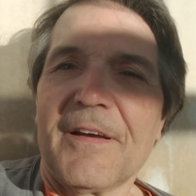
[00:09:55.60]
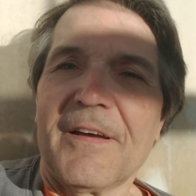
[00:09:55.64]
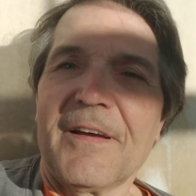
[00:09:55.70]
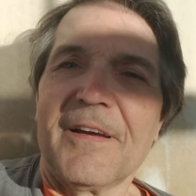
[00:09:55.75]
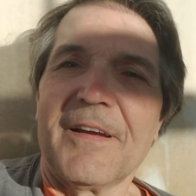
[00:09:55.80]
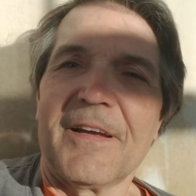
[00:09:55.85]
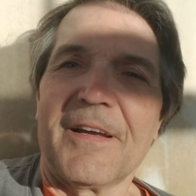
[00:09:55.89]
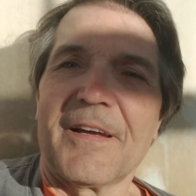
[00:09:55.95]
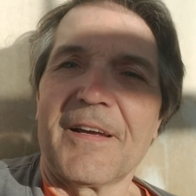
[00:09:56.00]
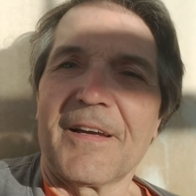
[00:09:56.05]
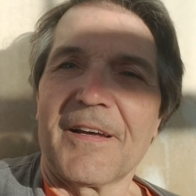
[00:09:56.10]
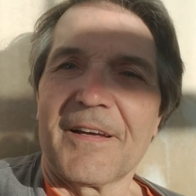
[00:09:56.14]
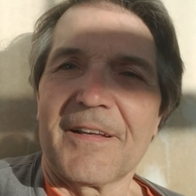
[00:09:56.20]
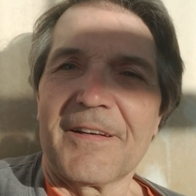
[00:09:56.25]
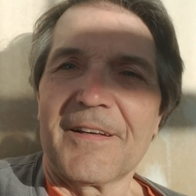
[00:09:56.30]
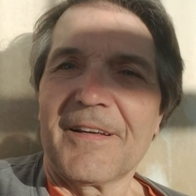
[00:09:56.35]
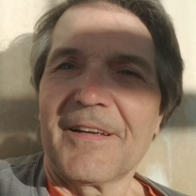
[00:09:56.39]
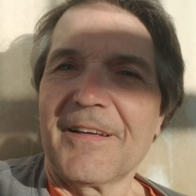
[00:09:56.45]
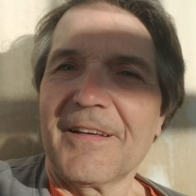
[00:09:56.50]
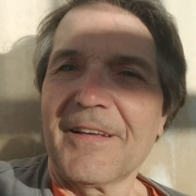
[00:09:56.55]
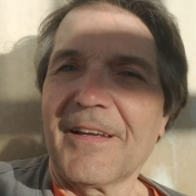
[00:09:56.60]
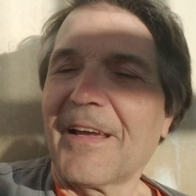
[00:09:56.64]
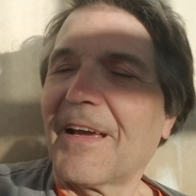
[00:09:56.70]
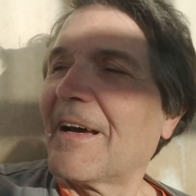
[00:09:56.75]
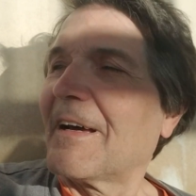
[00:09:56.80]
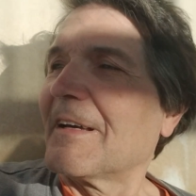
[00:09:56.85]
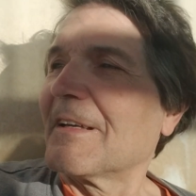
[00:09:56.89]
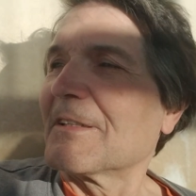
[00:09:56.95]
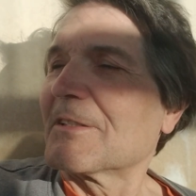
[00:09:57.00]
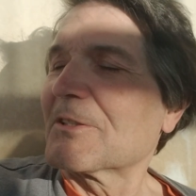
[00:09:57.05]
And
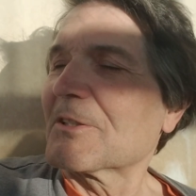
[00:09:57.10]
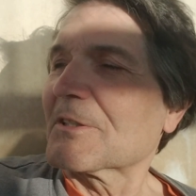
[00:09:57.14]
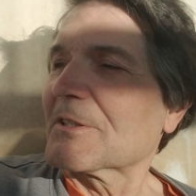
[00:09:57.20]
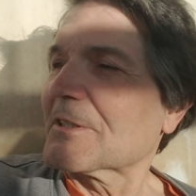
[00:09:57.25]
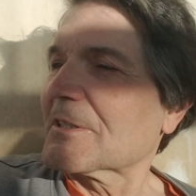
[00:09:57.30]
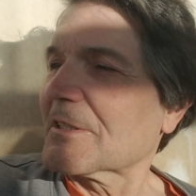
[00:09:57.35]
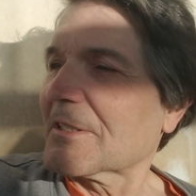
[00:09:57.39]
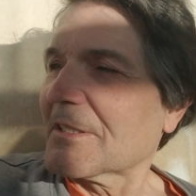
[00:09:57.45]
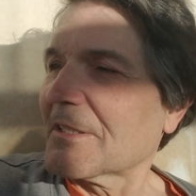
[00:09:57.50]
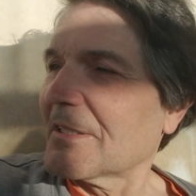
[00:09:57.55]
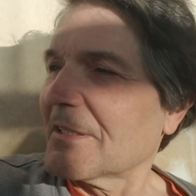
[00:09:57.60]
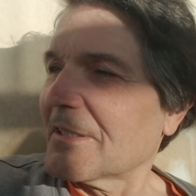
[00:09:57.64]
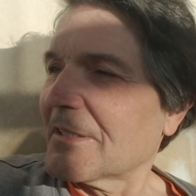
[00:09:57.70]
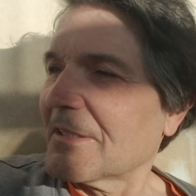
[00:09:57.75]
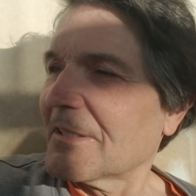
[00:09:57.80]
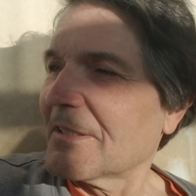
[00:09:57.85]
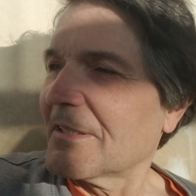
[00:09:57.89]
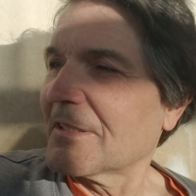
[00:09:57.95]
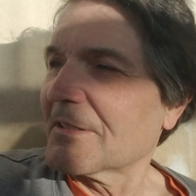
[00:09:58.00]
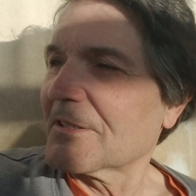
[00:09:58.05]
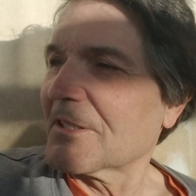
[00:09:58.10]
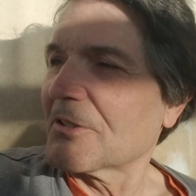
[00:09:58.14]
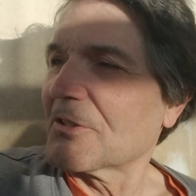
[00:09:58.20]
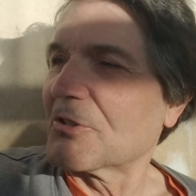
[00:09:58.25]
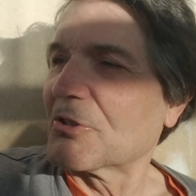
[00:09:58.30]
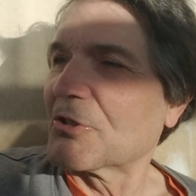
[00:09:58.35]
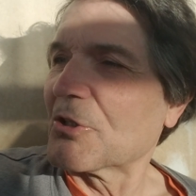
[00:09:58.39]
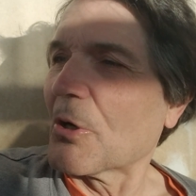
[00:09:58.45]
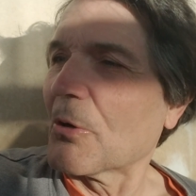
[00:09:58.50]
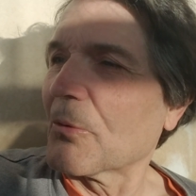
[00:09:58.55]
yeah, it's a
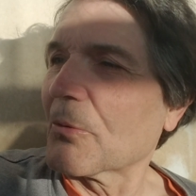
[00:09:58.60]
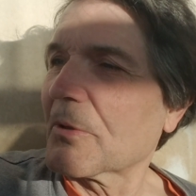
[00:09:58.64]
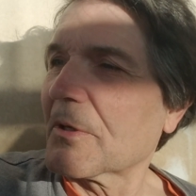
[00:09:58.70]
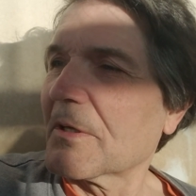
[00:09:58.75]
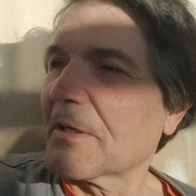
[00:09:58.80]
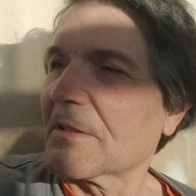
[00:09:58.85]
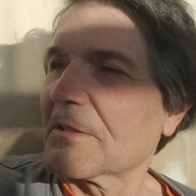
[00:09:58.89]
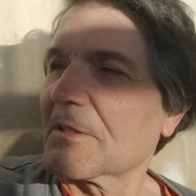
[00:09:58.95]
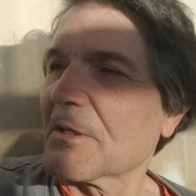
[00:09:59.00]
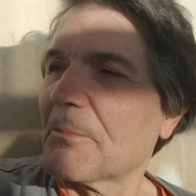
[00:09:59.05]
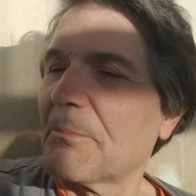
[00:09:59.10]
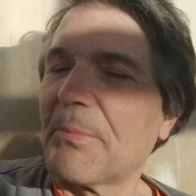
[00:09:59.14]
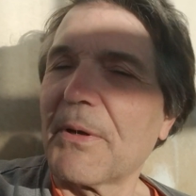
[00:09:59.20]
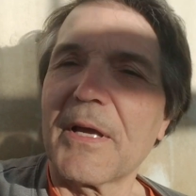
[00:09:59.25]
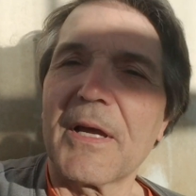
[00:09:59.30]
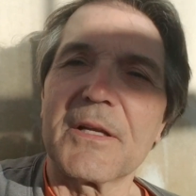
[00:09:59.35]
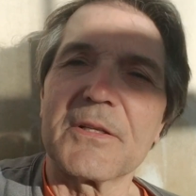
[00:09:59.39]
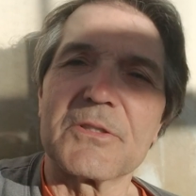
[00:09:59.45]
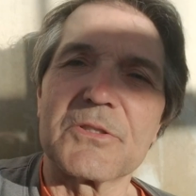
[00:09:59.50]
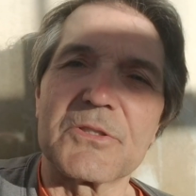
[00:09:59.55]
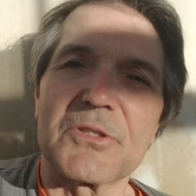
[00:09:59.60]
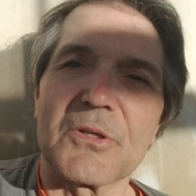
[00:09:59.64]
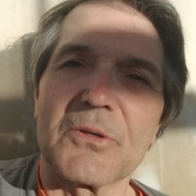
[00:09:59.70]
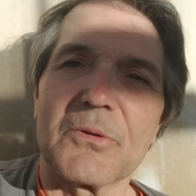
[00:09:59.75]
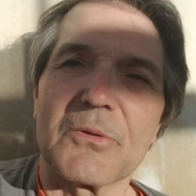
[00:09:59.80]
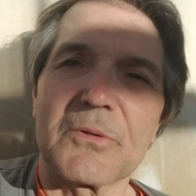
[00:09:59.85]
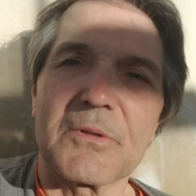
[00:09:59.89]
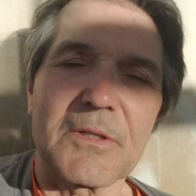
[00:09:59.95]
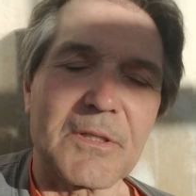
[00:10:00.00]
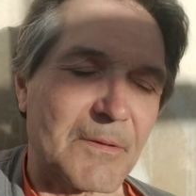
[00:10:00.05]
joke. It's a bad
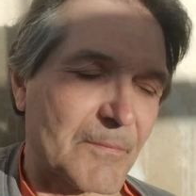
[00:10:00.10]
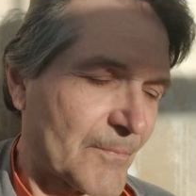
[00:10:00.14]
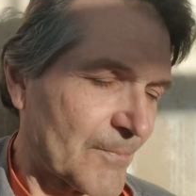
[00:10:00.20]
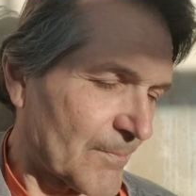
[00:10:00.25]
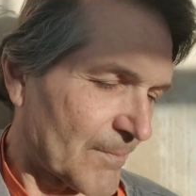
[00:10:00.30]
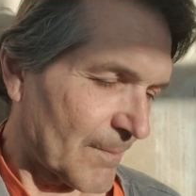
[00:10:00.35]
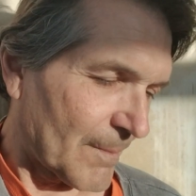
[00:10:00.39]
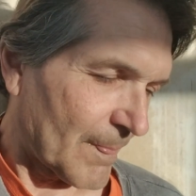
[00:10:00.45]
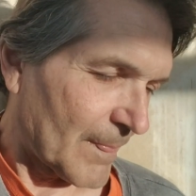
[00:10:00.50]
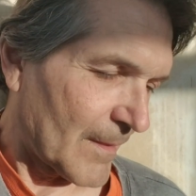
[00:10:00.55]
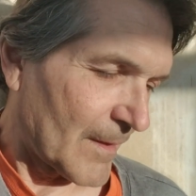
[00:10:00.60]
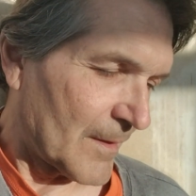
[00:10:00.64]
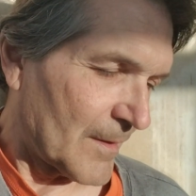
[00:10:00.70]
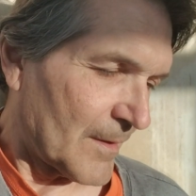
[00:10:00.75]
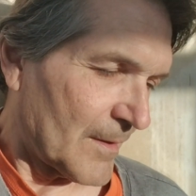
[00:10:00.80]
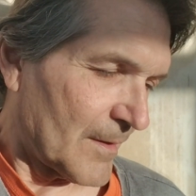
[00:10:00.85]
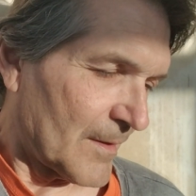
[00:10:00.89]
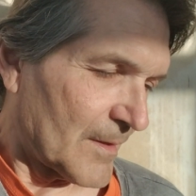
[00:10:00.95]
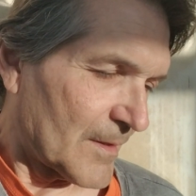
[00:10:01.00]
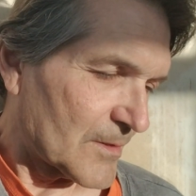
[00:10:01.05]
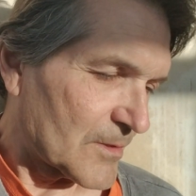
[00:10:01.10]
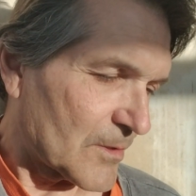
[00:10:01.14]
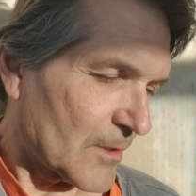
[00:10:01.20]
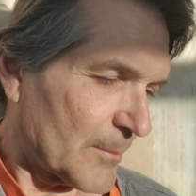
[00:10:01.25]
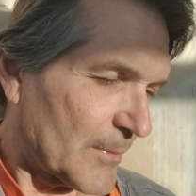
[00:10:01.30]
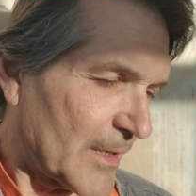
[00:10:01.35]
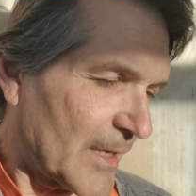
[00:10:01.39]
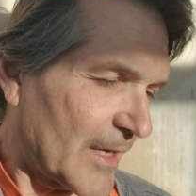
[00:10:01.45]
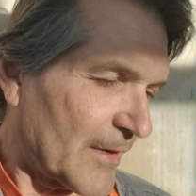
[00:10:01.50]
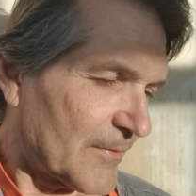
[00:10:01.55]
joke. So I'm
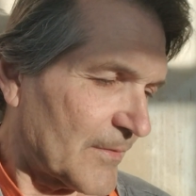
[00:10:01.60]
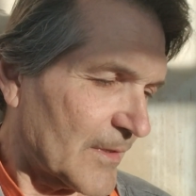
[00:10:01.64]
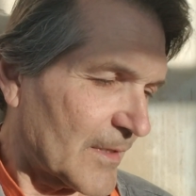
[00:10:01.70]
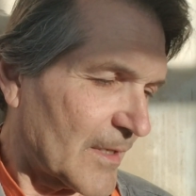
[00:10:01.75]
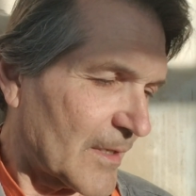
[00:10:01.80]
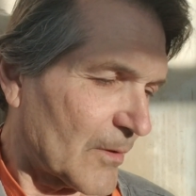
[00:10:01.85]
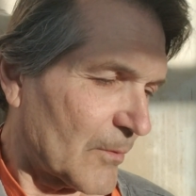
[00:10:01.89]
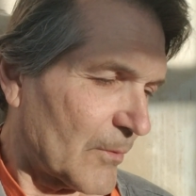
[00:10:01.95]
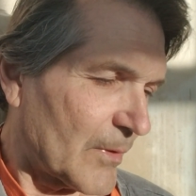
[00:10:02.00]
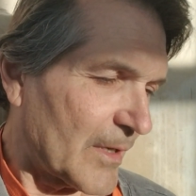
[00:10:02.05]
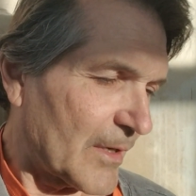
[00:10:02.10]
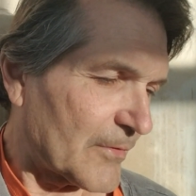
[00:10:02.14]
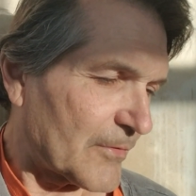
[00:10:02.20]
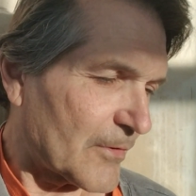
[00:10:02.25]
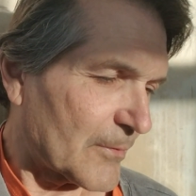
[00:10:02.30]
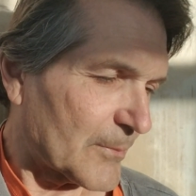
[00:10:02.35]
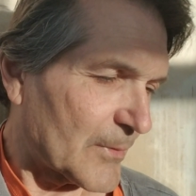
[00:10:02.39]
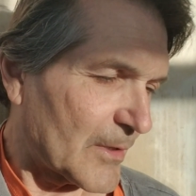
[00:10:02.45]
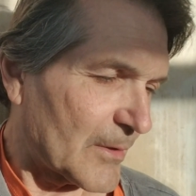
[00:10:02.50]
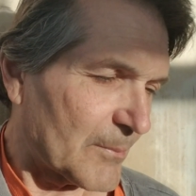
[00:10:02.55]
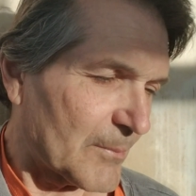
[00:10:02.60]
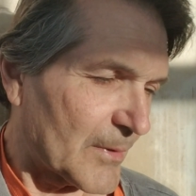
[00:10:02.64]
gonna have to get away from it.